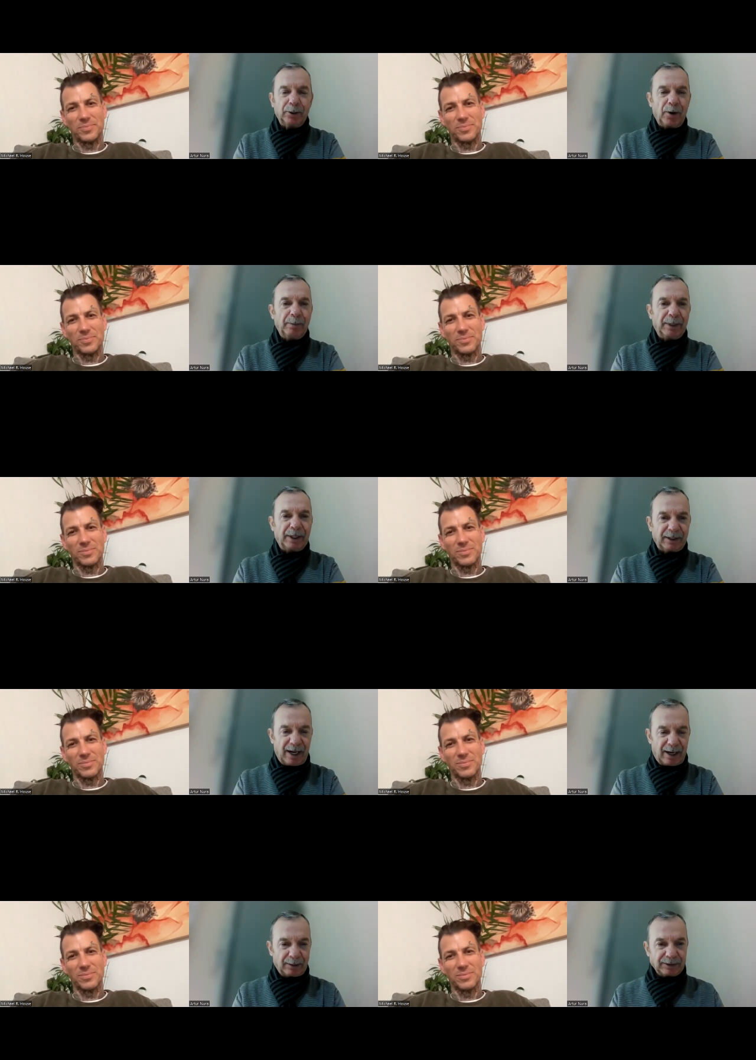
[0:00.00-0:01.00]
Speaker 1: Robert
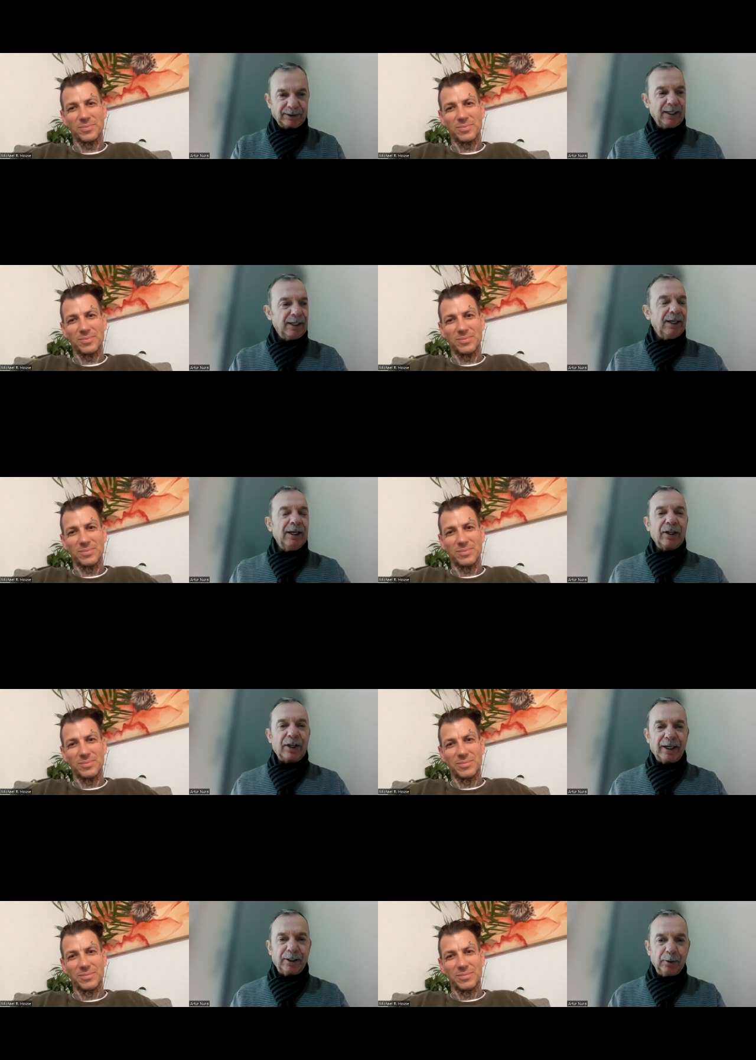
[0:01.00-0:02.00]
House.
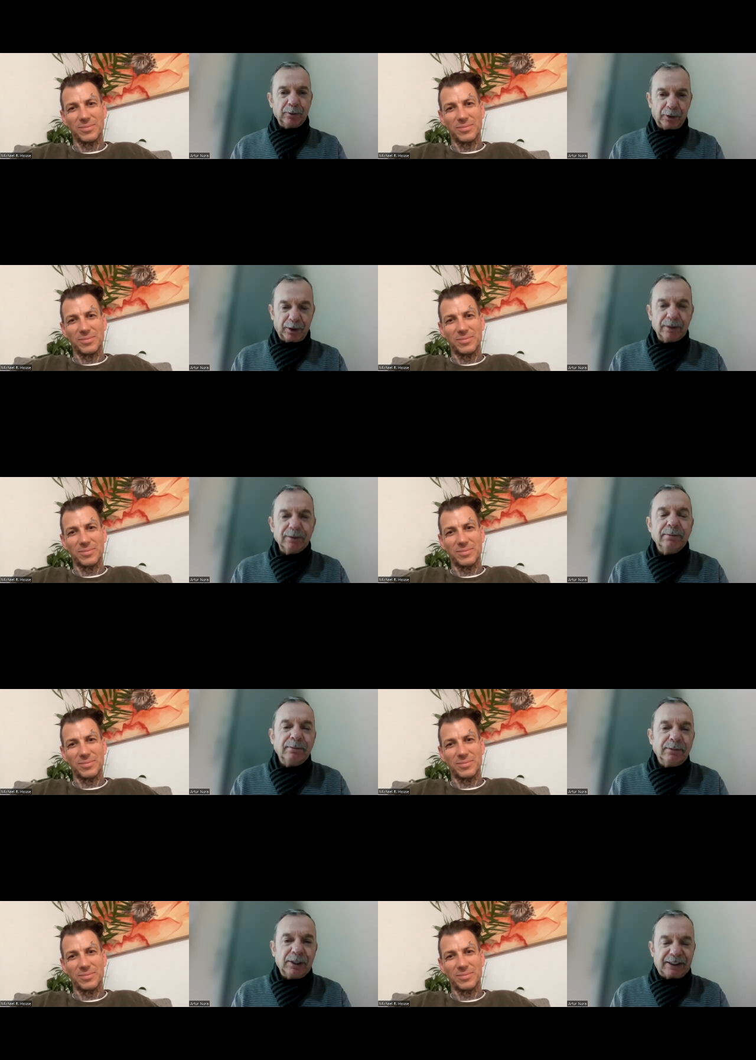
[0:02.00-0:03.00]
Thank you for
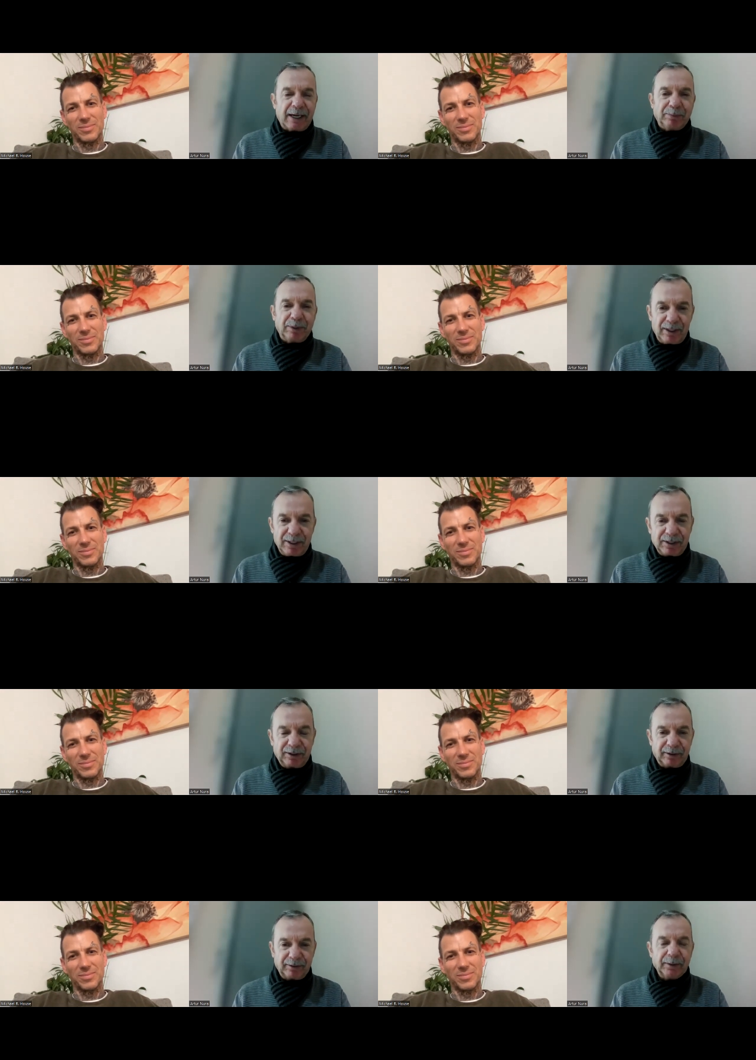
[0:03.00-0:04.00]
accepting this
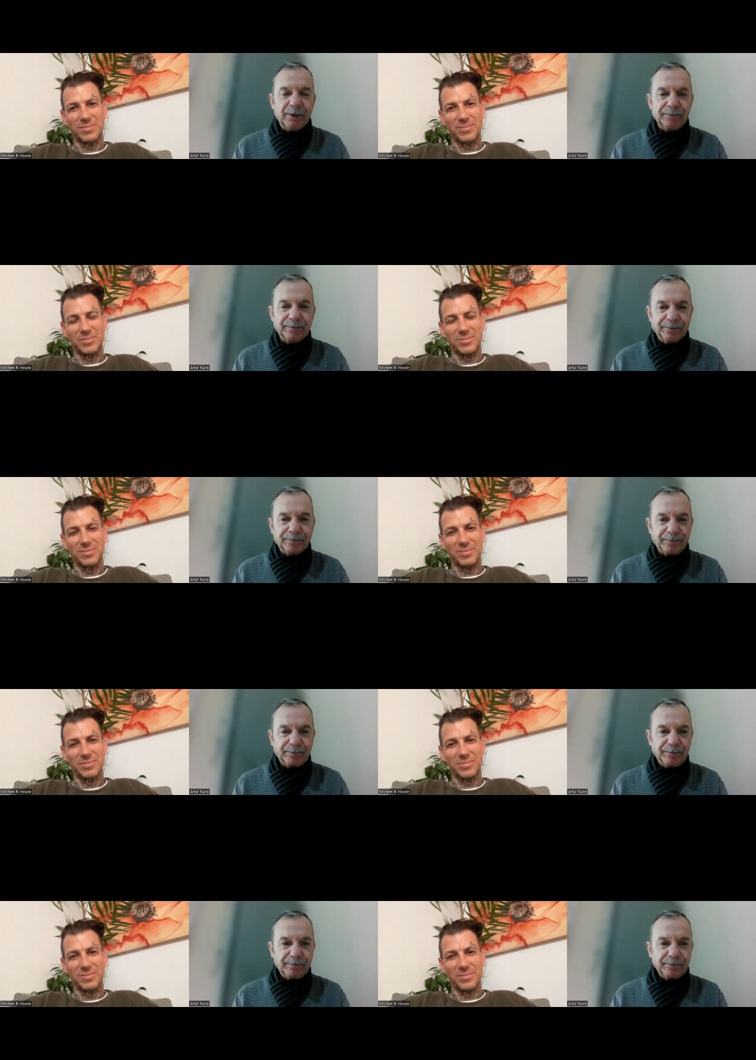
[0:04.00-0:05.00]
interview.
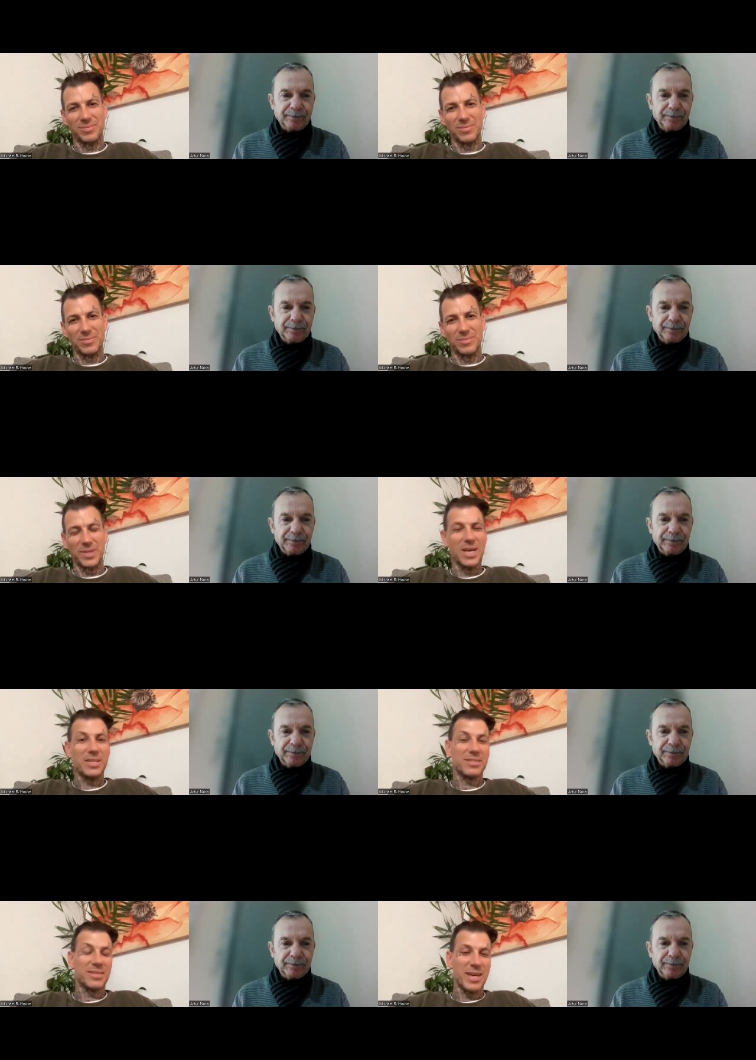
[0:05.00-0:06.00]

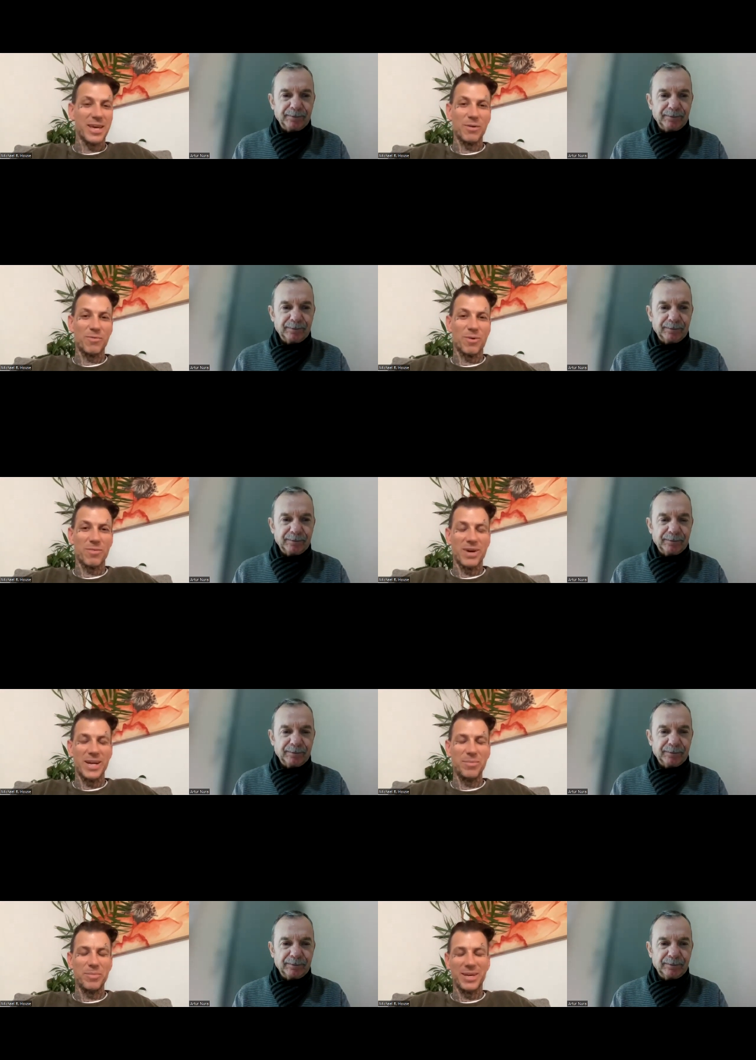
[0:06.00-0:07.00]
Speaker 2: Yes, thank you for
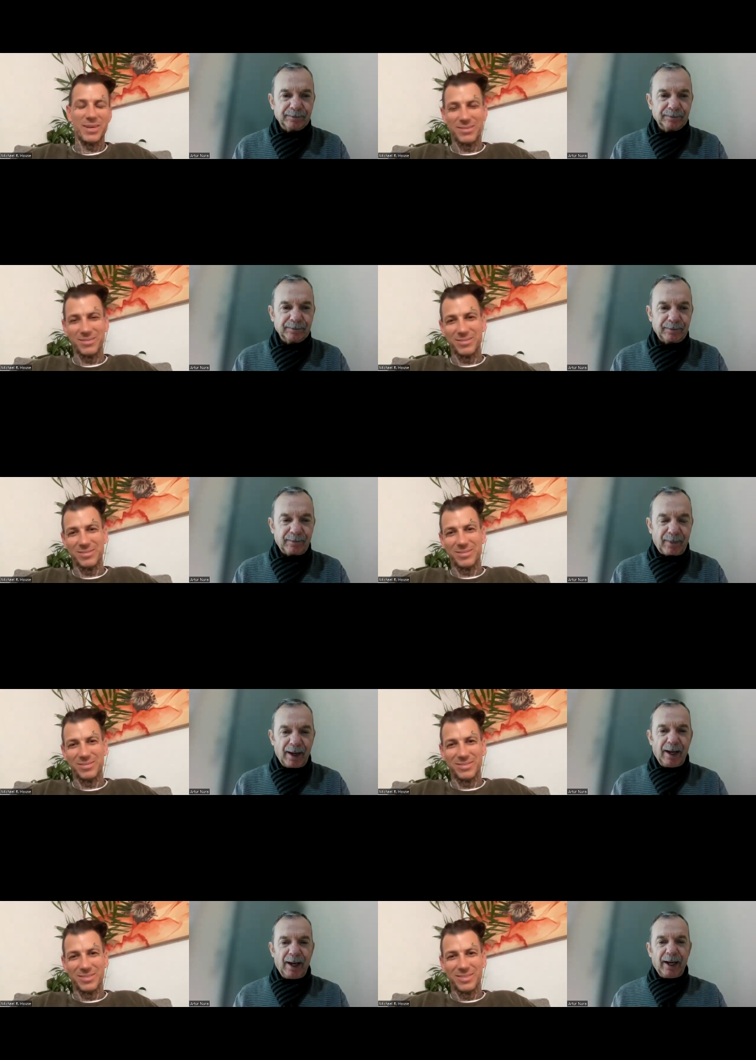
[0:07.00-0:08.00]
inviting me.
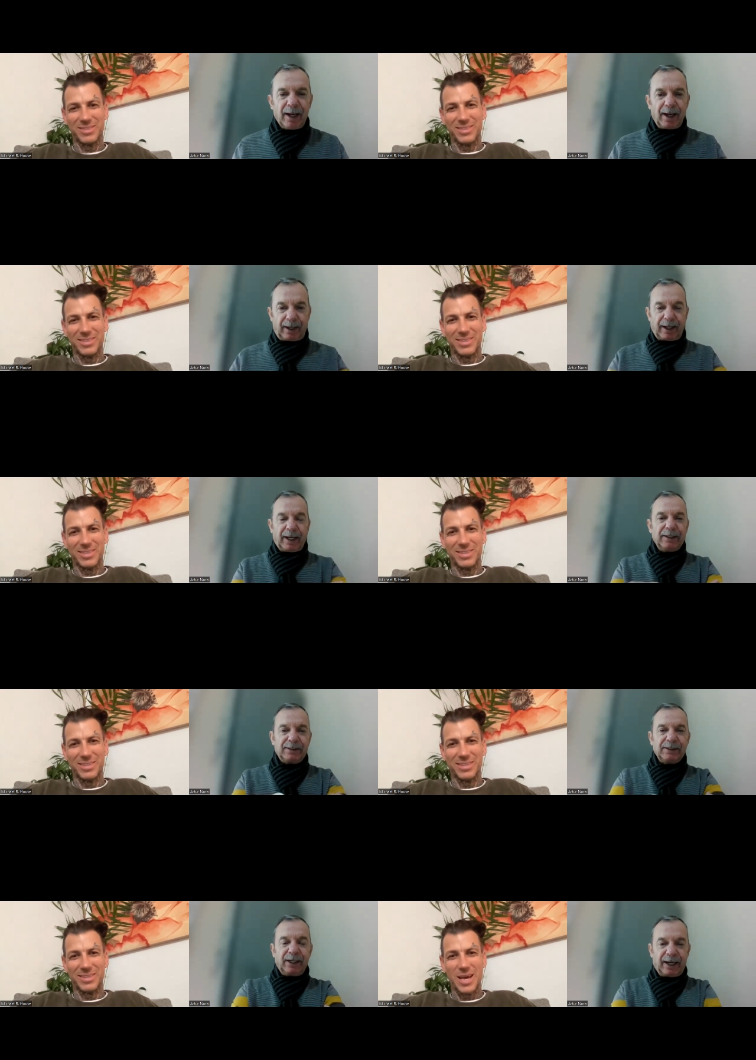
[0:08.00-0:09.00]
Speaker 1: Okay,
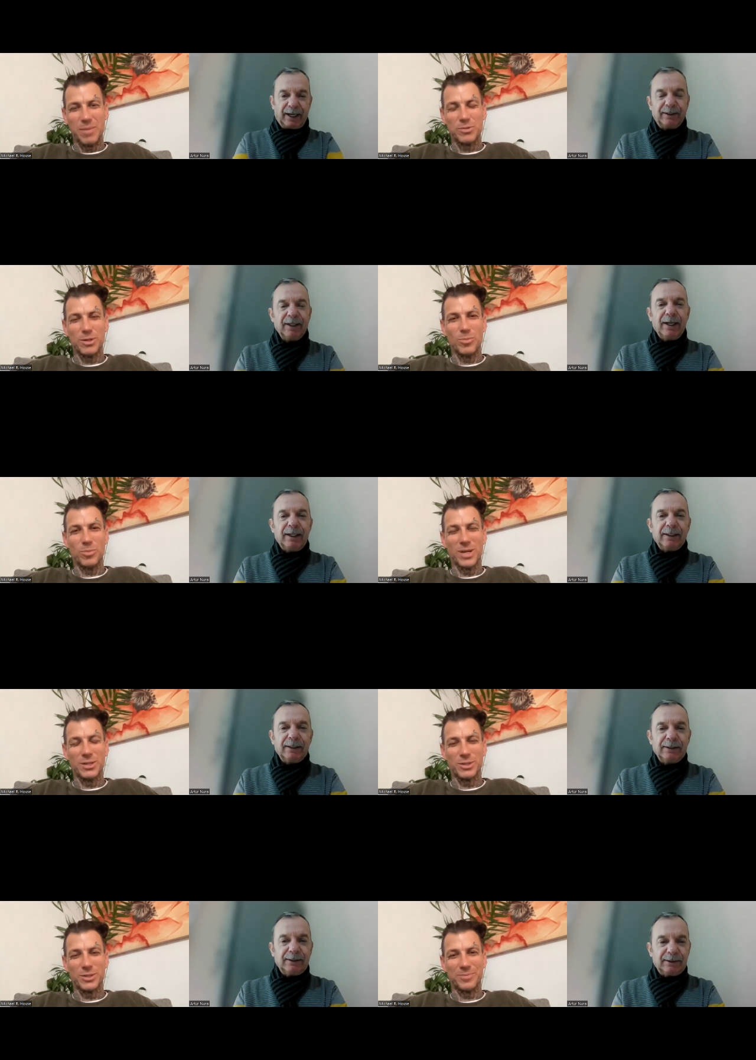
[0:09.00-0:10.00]
it's great.
Speaker 2: Absolute
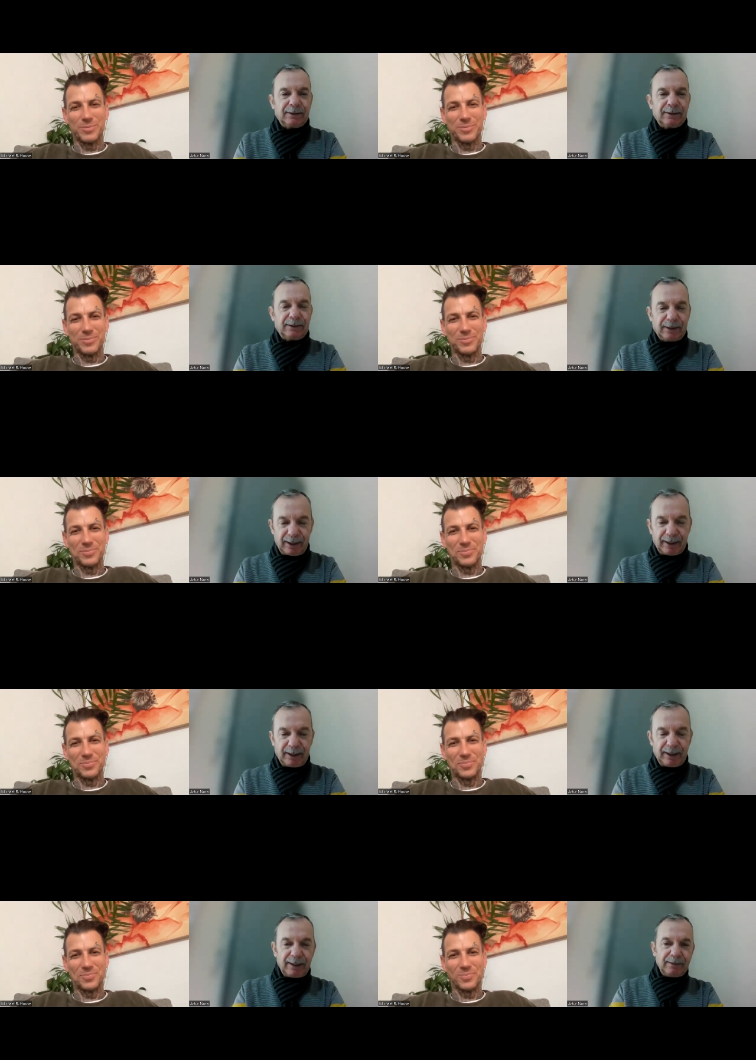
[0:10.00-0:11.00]
pleasure.
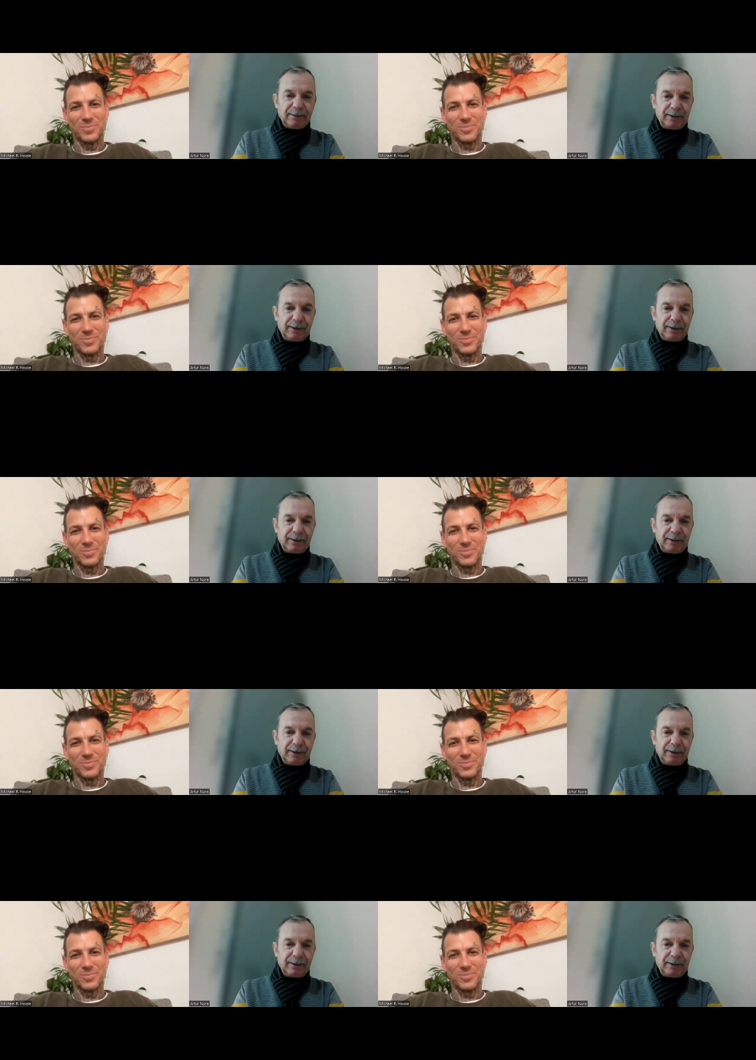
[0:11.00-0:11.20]
Speaker 1: In, in,